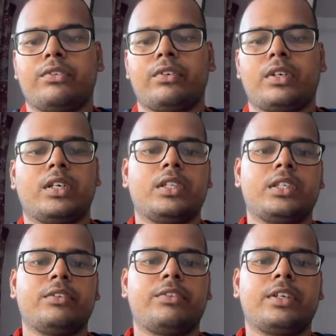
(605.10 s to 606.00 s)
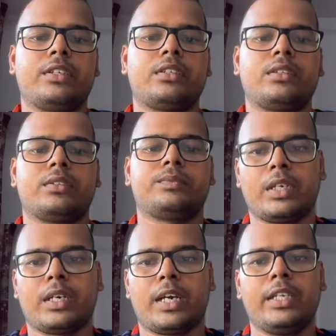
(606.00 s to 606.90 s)
all the different
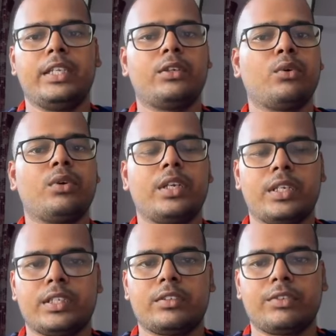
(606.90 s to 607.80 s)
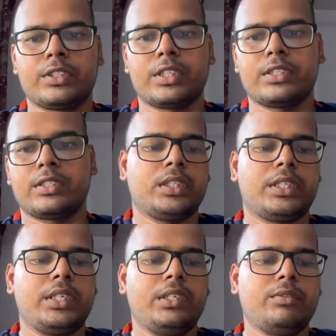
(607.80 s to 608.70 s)
highly correlated features.
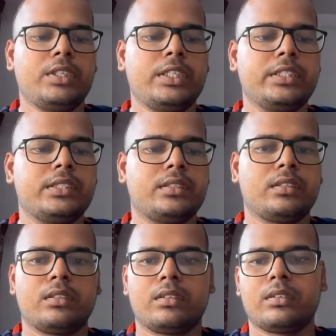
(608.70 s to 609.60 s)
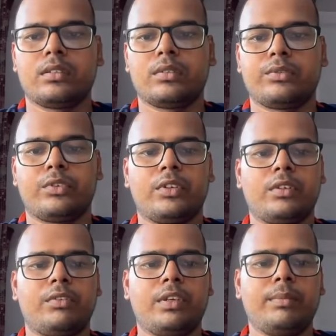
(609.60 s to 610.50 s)
Green one is for
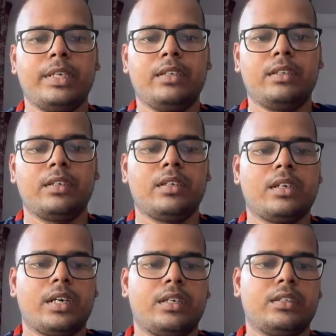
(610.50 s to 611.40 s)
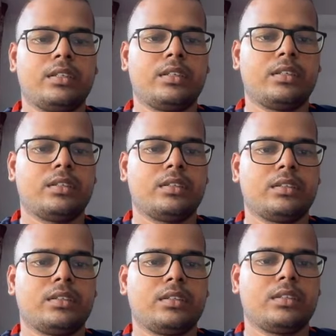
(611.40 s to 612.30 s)
female and the
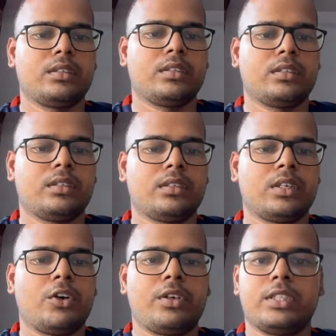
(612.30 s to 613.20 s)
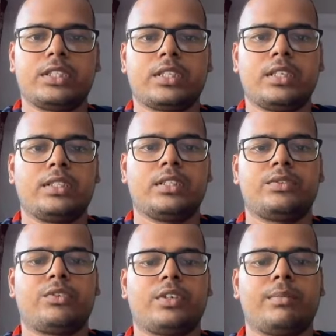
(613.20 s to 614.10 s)
orange color is
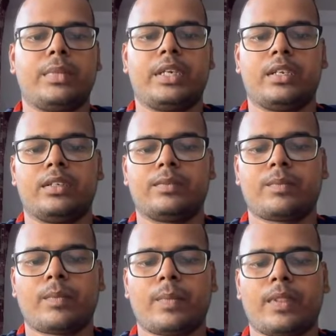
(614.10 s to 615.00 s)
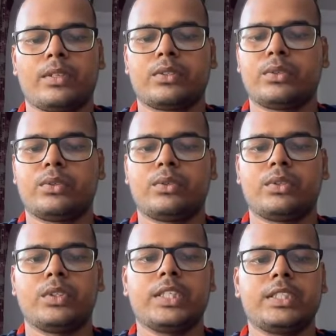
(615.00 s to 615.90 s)
for male. So
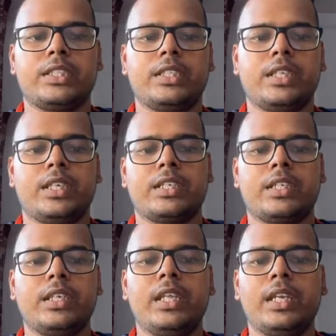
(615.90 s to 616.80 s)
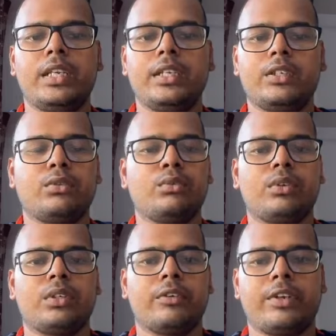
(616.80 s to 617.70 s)
you can see there are clearly two
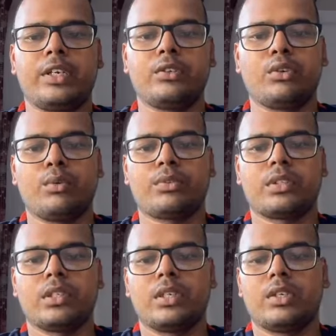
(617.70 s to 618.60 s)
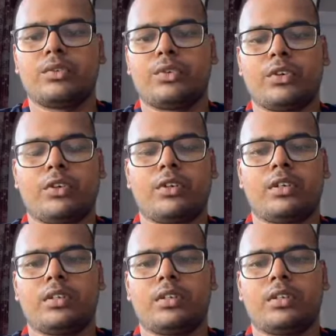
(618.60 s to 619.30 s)
different groups for